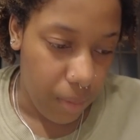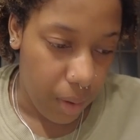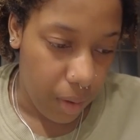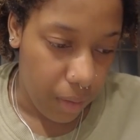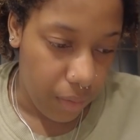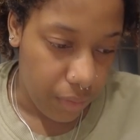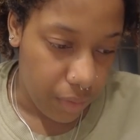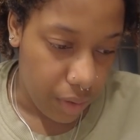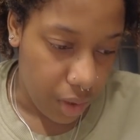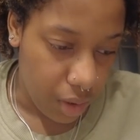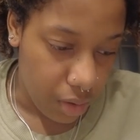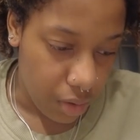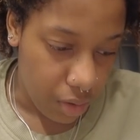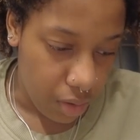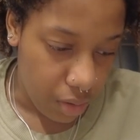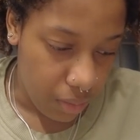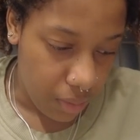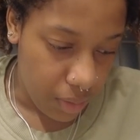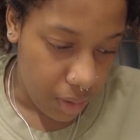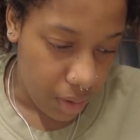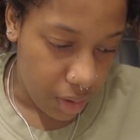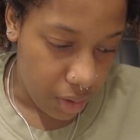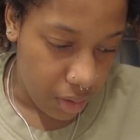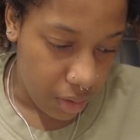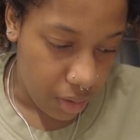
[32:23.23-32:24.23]
for not
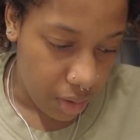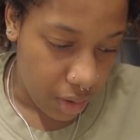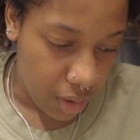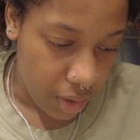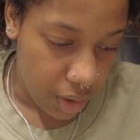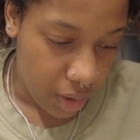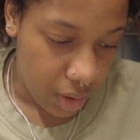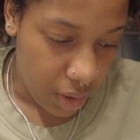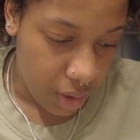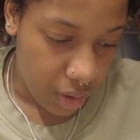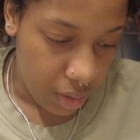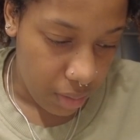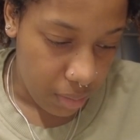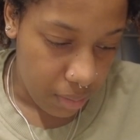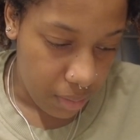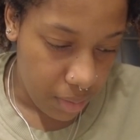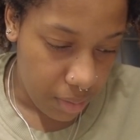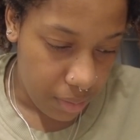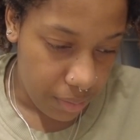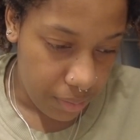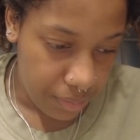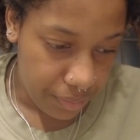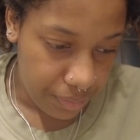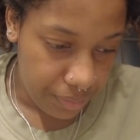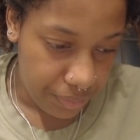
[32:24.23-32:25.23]
knowing their
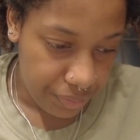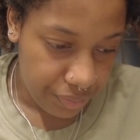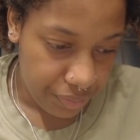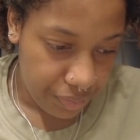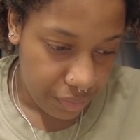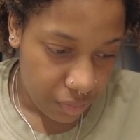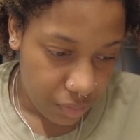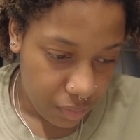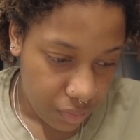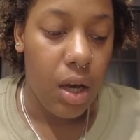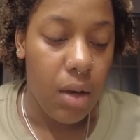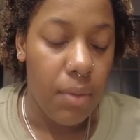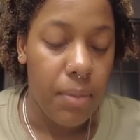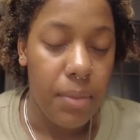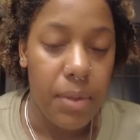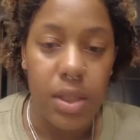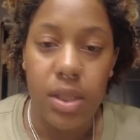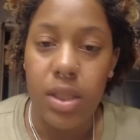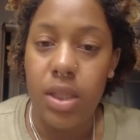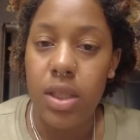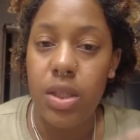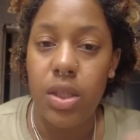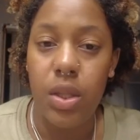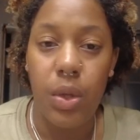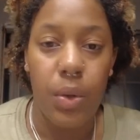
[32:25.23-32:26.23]
name. This
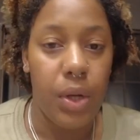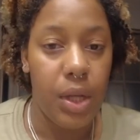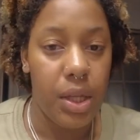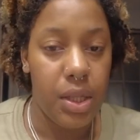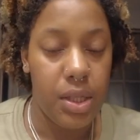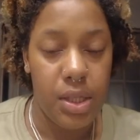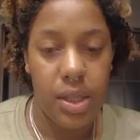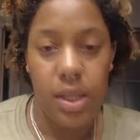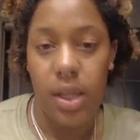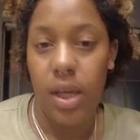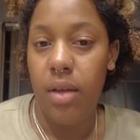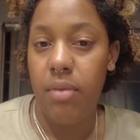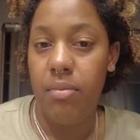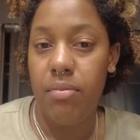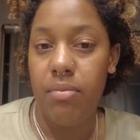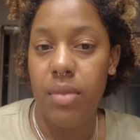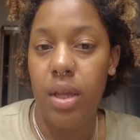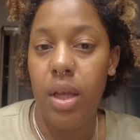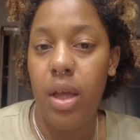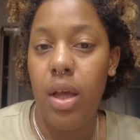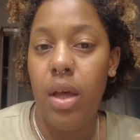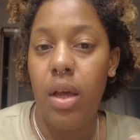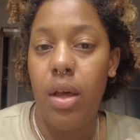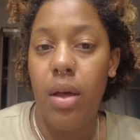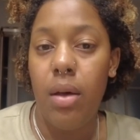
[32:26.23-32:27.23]
is no hate to them.
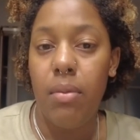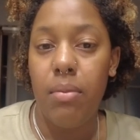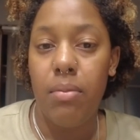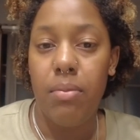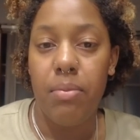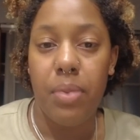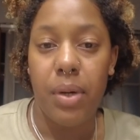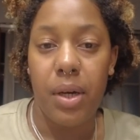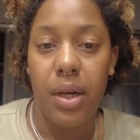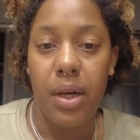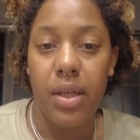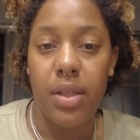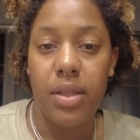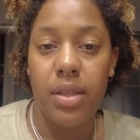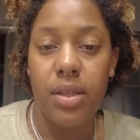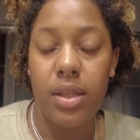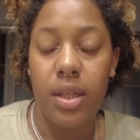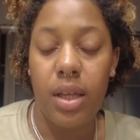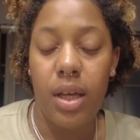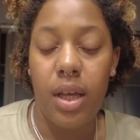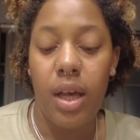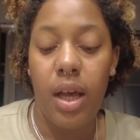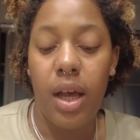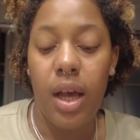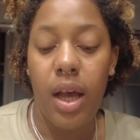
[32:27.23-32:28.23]
But
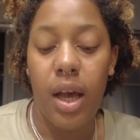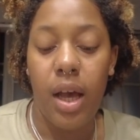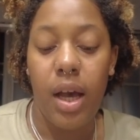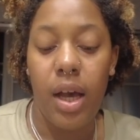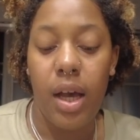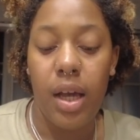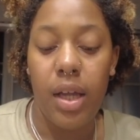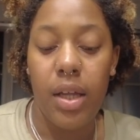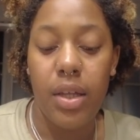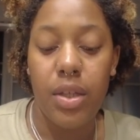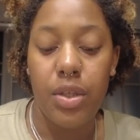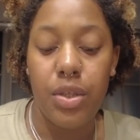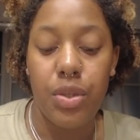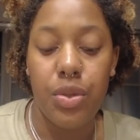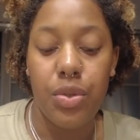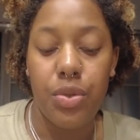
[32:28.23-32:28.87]
I